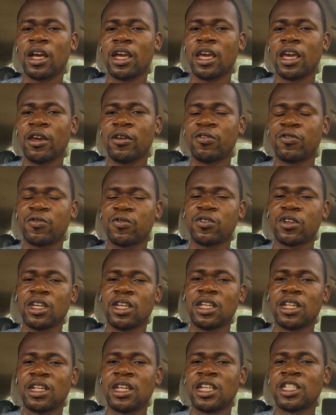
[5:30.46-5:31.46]
if
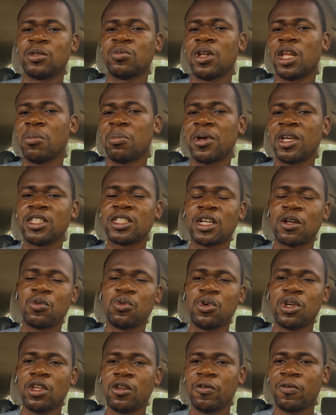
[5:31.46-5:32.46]
there's been a better
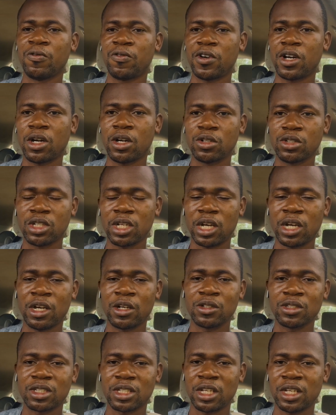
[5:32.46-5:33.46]
way you found
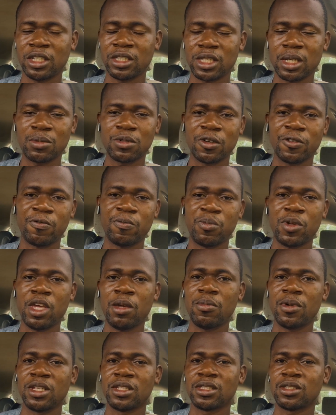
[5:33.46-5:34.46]
out in terms of
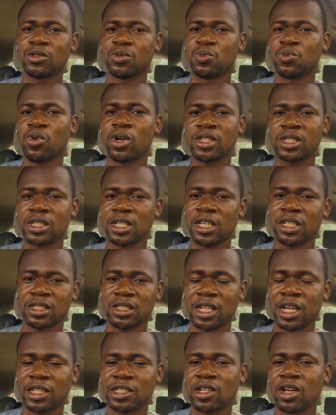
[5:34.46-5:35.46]
payments, what is
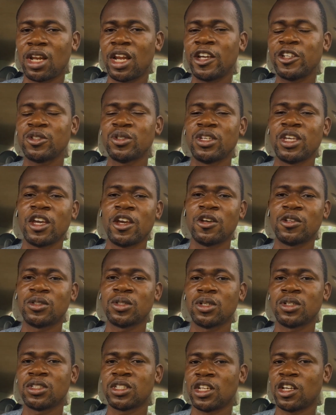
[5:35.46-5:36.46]
that? So I'd like to hear your
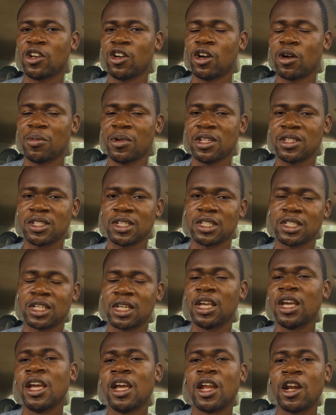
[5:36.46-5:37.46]
thoughts in the comment section.
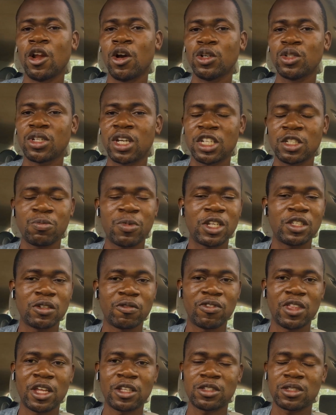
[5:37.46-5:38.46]
And also, as part
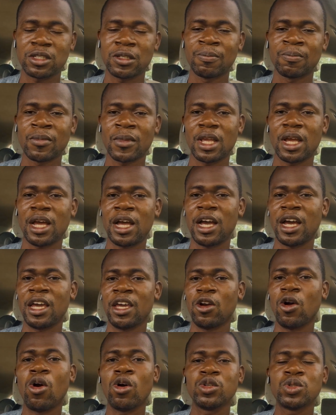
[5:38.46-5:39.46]
of that, I
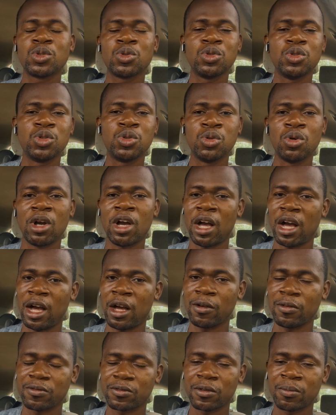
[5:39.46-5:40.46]
also do
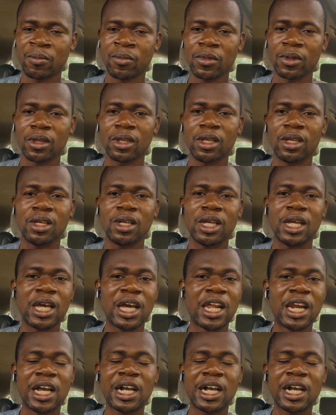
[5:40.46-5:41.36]
have an